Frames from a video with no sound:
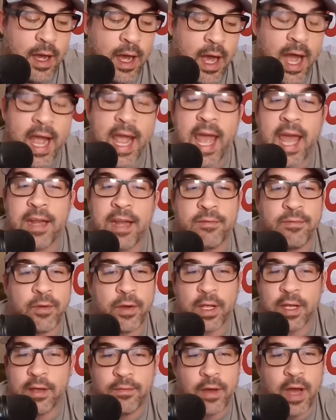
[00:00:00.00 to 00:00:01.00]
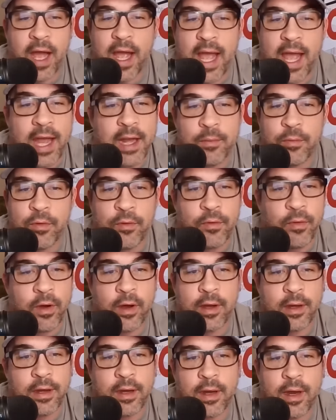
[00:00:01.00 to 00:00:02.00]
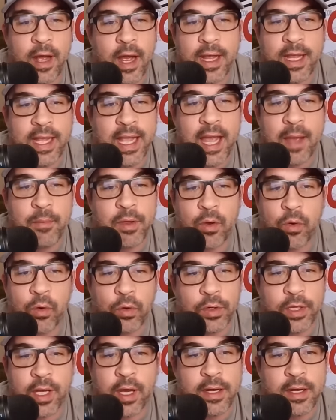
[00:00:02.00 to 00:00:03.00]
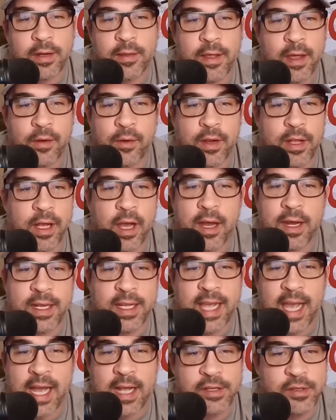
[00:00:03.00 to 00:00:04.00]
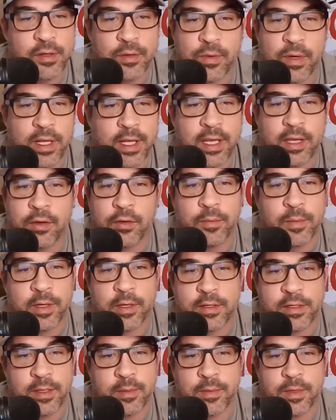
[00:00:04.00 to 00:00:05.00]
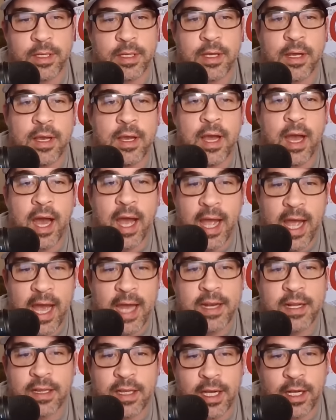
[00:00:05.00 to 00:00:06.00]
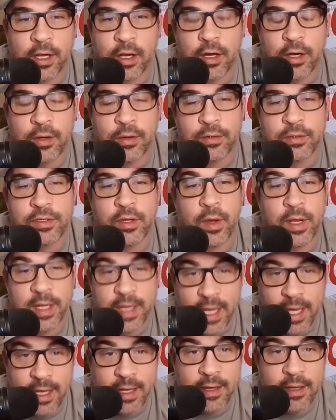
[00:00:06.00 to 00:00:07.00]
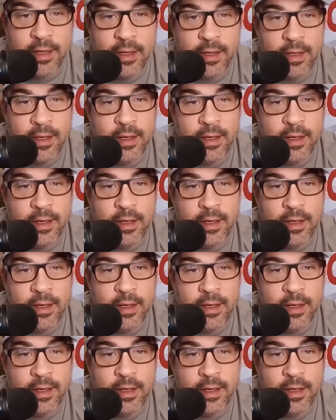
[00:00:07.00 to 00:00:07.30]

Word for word: I had to forgive. I had to move on. I can't be holding on to that. I would have gotten cancer. It would have killed me or something. I had to let go, so I did.